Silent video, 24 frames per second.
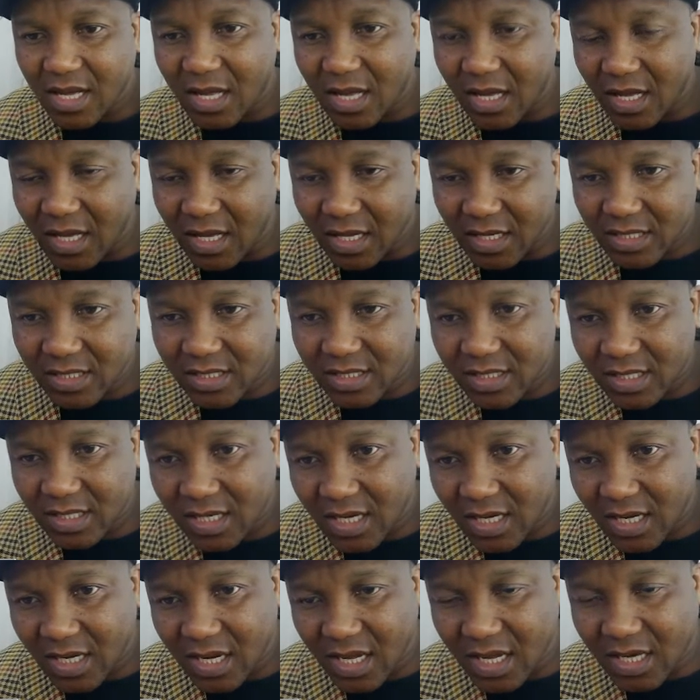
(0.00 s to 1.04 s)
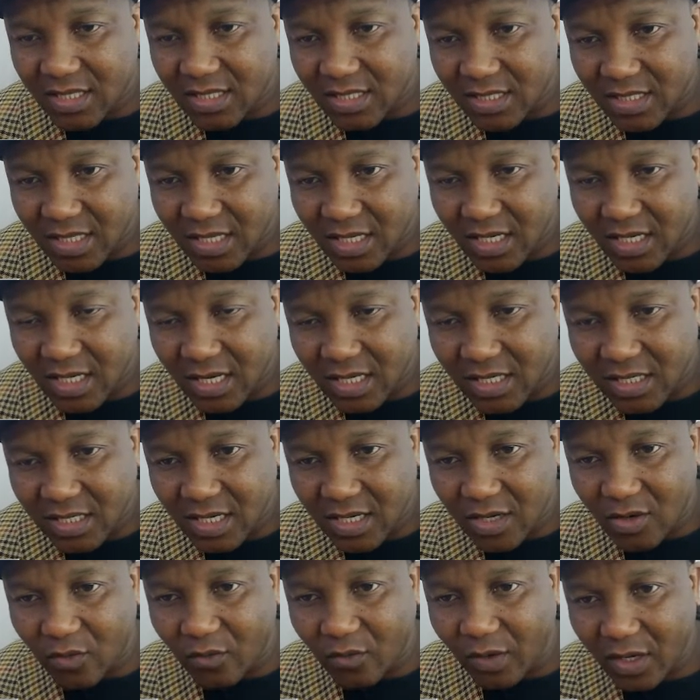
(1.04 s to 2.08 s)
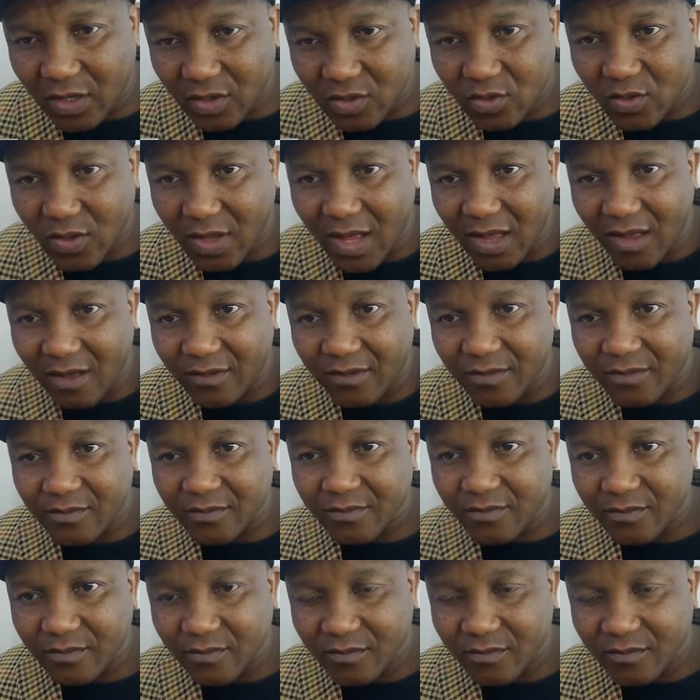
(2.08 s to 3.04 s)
18 over 12.